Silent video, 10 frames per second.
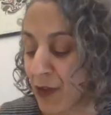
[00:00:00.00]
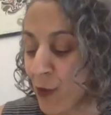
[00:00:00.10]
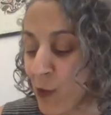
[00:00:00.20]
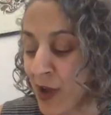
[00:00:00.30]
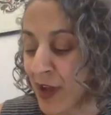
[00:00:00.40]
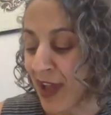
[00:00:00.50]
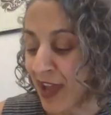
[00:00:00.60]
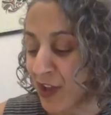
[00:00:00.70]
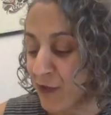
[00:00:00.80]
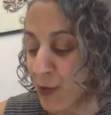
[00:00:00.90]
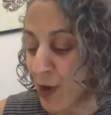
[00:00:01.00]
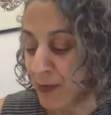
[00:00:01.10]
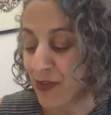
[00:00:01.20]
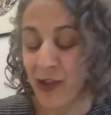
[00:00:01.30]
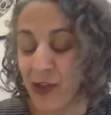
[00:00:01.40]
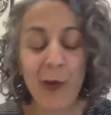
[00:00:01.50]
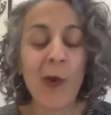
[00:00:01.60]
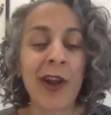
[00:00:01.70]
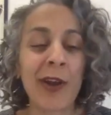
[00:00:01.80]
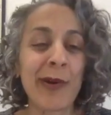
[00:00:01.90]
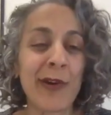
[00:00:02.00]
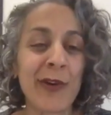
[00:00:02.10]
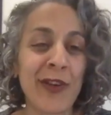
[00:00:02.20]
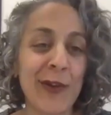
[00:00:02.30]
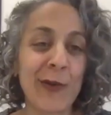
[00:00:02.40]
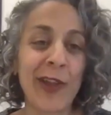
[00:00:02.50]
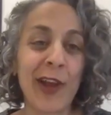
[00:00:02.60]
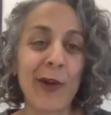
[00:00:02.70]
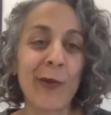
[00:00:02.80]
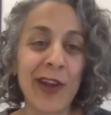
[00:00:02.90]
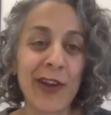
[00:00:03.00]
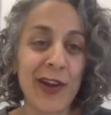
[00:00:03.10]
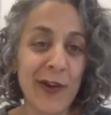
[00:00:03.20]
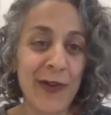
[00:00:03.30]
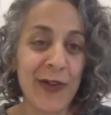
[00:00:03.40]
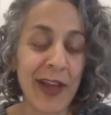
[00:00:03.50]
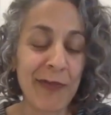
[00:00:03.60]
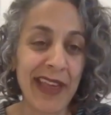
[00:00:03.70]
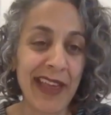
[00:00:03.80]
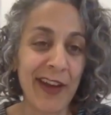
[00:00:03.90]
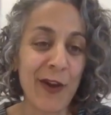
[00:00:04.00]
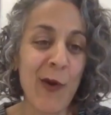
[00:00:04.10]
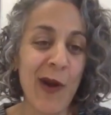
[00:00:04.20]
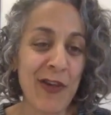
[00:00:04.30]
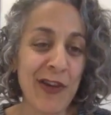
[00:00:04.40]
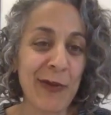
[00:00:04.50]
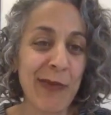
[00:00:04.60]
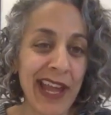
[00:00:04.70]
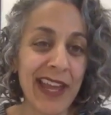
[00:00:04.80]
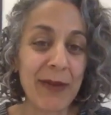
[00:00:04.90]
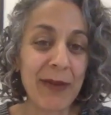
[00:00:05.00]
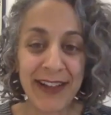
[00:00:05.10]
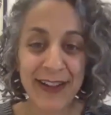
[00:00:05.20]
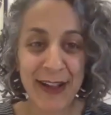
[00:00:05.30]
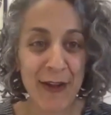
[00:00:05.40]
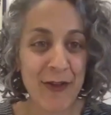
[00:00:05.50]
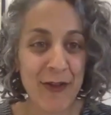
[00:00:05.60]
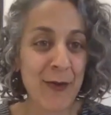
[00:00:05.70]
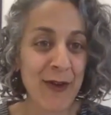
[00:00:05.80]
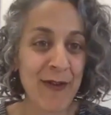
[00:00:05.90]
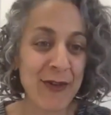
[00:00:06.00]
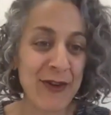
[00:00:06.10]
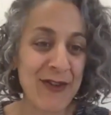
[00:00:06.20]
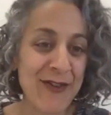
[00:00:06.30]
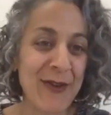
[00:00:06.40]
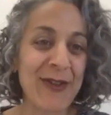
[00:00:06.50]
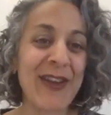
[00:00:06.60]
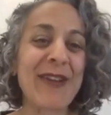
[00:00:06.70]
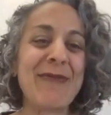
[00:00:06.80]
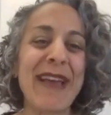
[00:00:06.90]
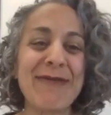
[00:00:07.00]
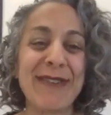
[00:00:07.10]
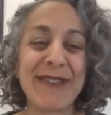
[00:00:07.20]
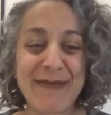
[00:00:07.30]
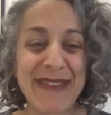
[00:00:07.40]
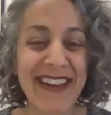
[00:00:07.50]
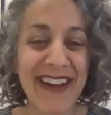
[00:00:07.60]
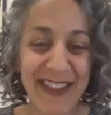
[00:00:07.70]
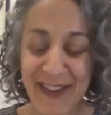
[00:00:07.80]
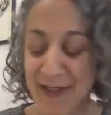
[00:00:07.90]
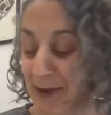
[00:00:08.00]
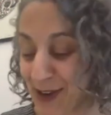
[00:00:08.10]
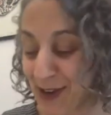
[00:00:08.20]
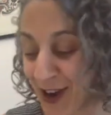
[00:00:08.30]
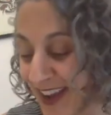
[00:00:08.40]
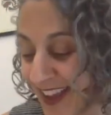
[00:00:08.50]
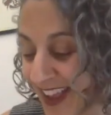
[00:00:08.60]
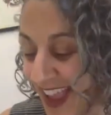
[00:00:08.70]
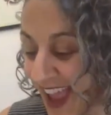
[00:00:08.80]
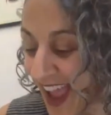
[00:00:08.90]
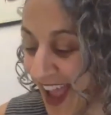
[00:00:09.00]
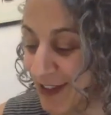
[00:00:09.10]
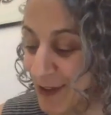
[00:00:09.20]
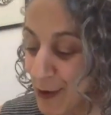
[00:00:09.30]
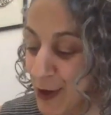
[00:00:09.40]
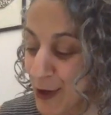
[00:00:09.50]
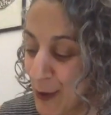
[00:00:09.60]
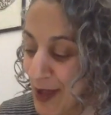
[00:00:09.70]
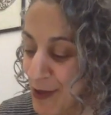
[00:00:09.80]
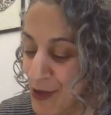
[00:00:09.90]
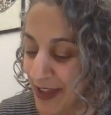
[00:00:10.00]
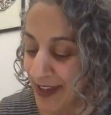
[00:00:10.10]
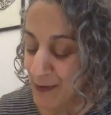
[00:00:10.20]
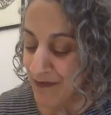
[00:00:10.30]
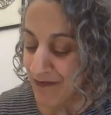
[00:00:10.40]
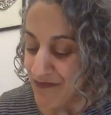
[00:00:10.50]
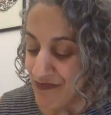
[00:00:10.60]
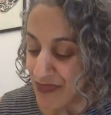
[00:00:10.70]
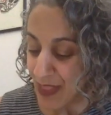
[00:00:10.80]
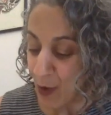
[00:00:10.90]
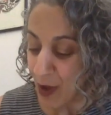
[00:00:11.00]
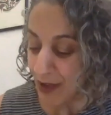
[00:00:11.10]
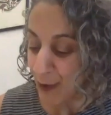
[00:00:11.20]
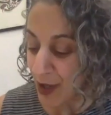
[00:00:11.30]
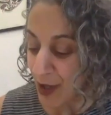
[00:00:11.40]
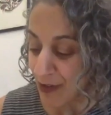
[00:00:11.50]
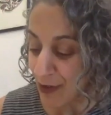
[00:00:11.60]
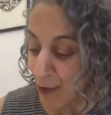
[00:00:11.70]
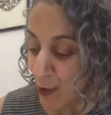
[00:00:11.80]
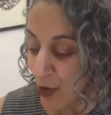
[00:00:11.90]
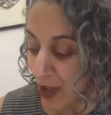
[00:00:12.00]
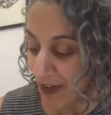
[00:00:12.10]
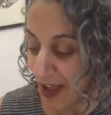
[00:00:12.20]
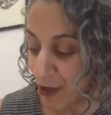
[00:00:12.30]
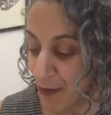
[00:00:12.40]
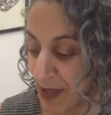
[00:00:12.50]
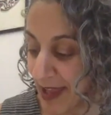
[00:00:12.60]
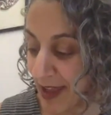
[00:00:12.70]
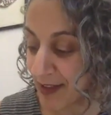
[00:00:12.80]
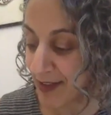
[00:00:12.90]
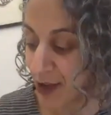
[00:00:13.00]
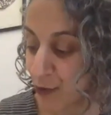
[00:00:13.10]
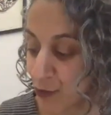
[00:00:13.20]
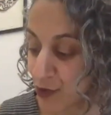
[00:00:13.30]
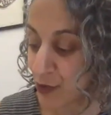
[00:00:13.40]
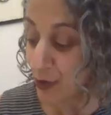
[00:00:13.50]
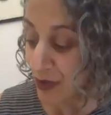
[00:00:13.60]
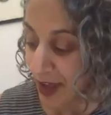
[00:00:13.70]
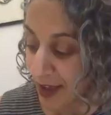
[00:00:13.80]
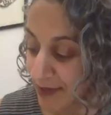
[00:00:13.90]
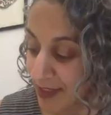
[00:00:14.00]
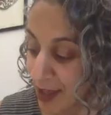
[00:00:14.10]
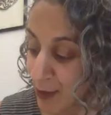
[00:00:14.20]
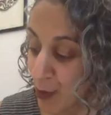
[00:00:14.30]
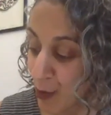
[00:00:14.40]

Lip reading: So one, I give props to the one person who like a week ago sent me a question by email because she wasn't sure she was going to be able to be on this webinar. And so her question was, what is the role of health plans in reducing lead